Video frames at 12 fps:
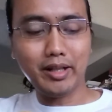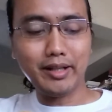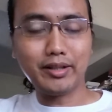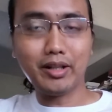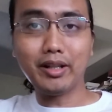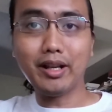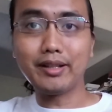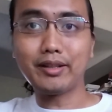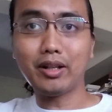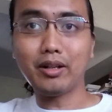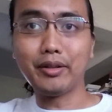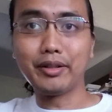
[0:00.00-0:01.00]
I start
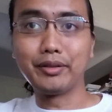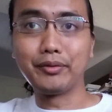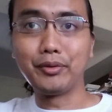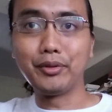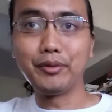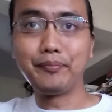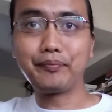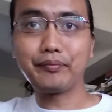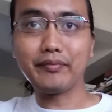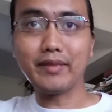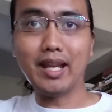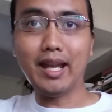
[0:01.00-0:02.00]
on the root
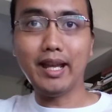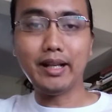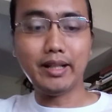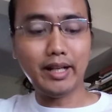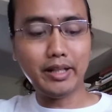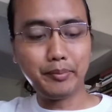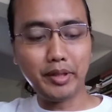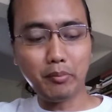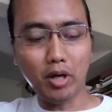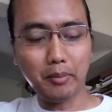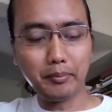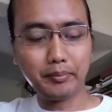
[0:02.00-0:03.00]
and another
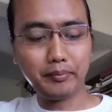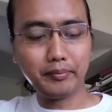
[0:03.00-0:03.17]
bebop,